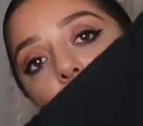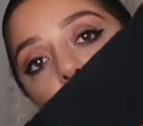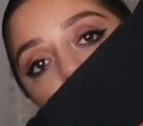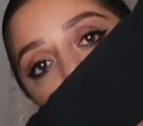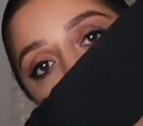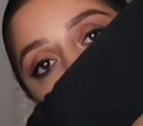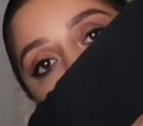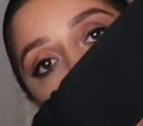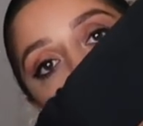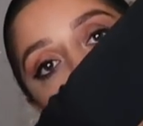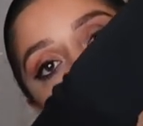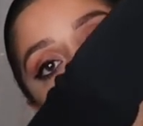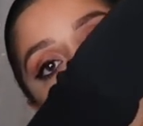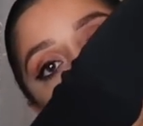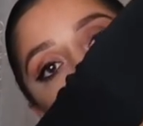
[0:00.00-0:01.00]
and
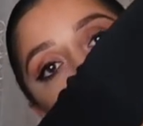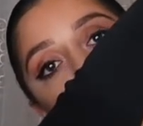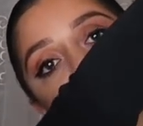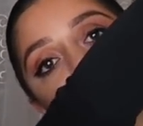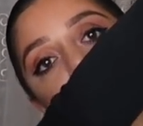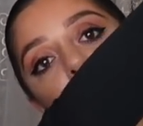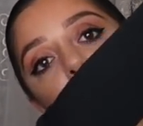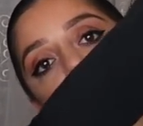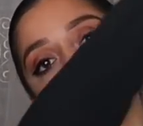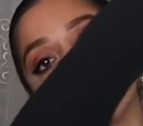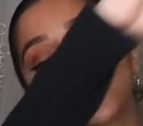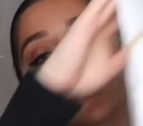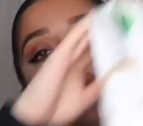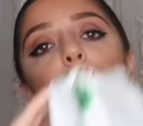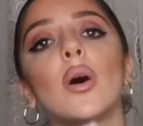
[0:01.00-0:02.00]
some boots, and
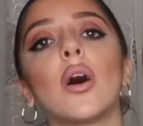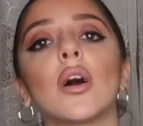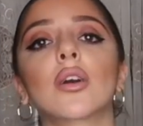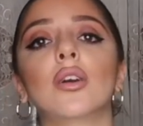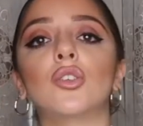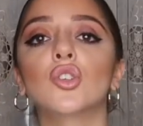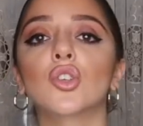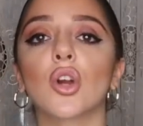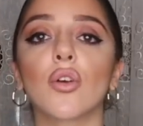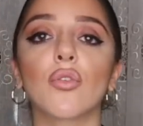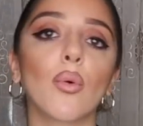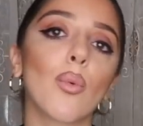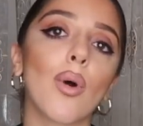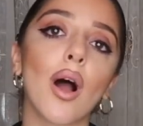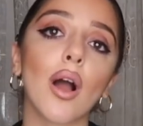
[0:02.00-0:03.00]
you are good to go
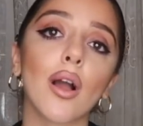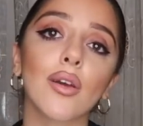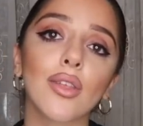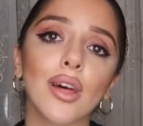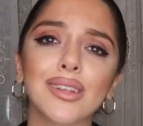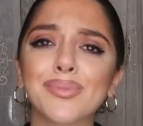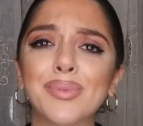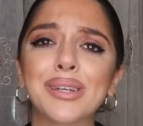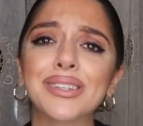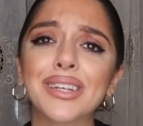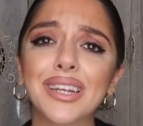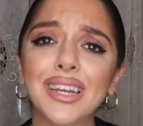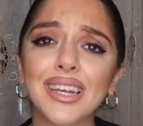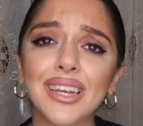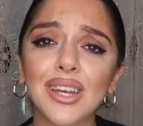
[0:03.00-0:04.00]
for work. That is
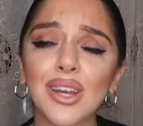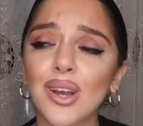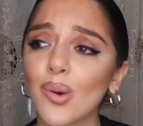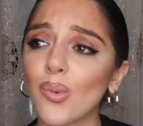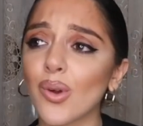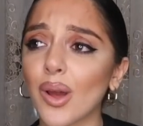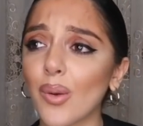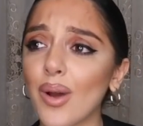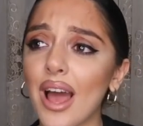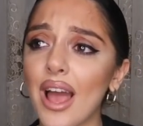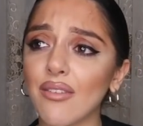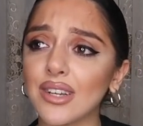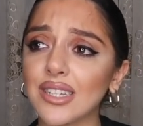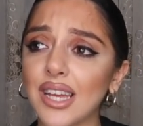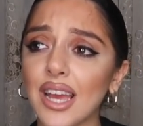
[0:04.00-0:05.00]
basically what I wear
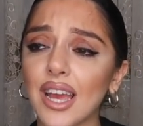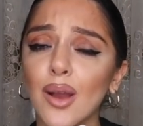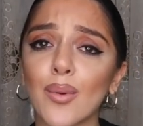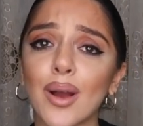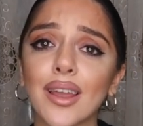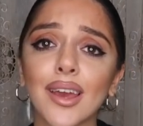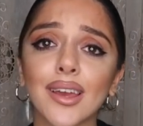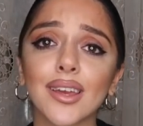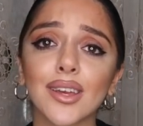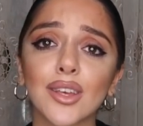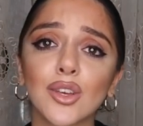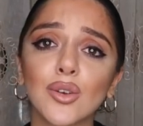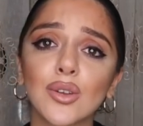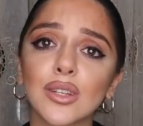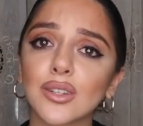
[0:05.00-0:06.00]
every day. I wear like a
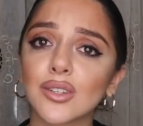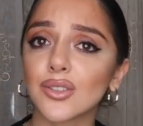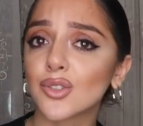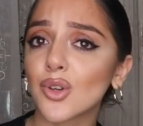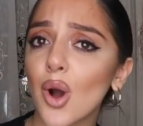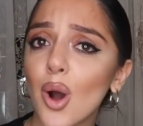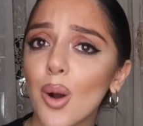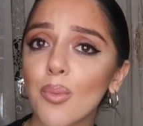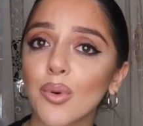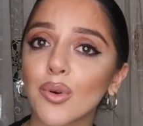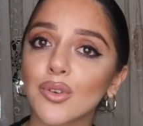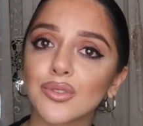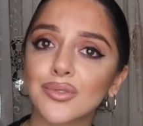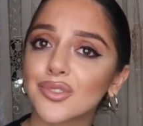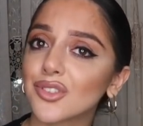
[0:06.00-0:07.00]
cute little top
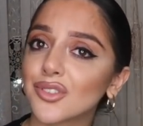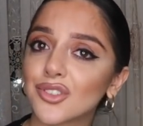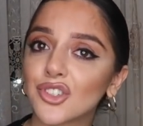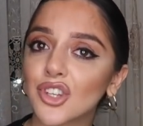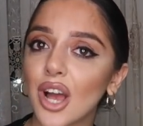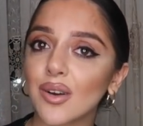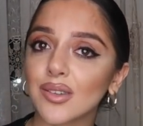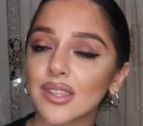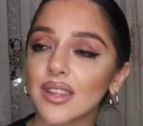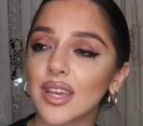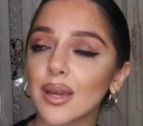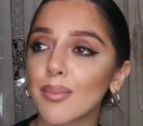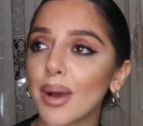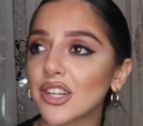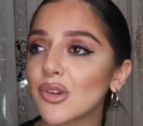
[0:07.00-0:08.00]
or shirt or
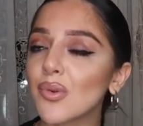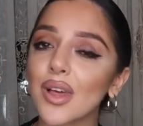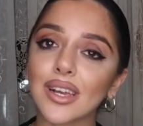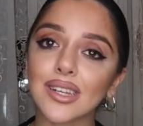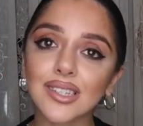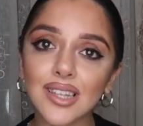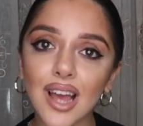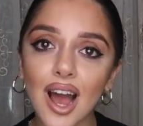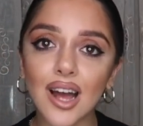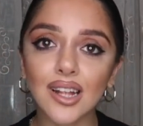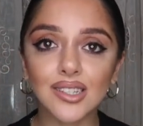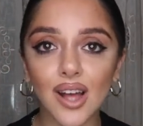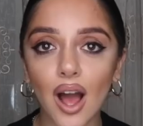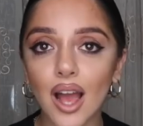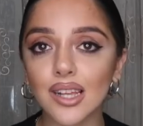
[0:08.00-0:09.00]
something, match it with like a
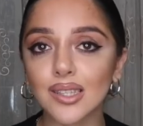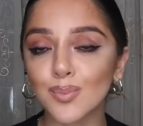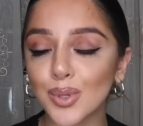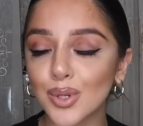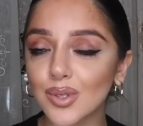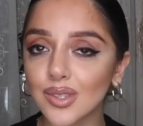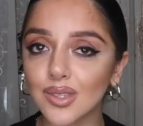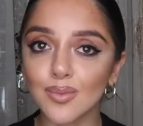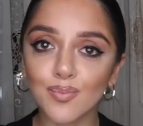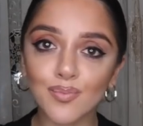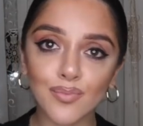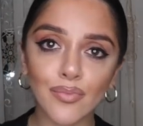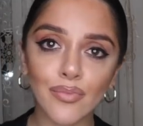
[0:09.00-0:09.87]
skirt, tights, boots.